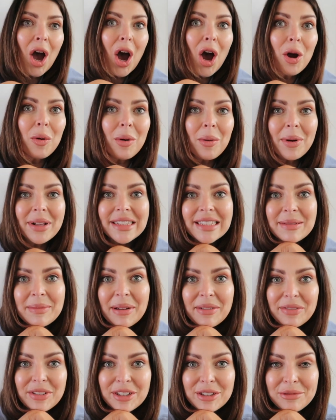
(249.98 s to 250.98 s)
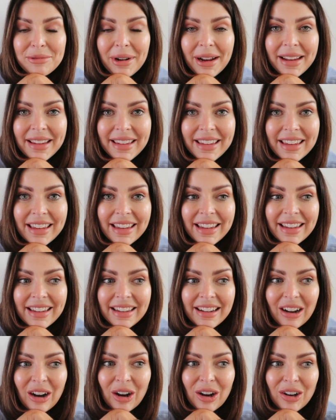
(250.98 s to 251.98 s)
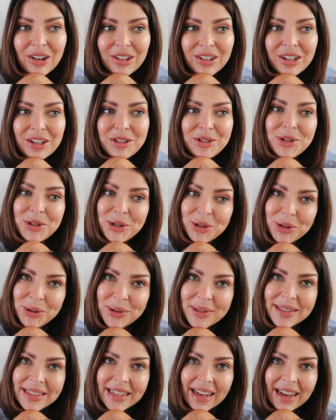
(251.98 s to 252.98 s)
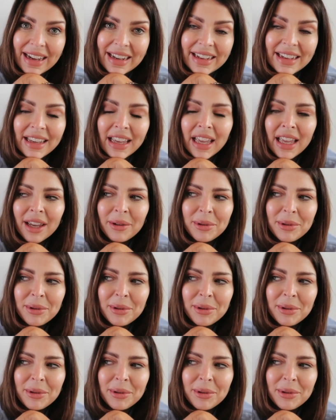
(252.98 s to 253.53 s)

went to my first Reiki on Tuesday.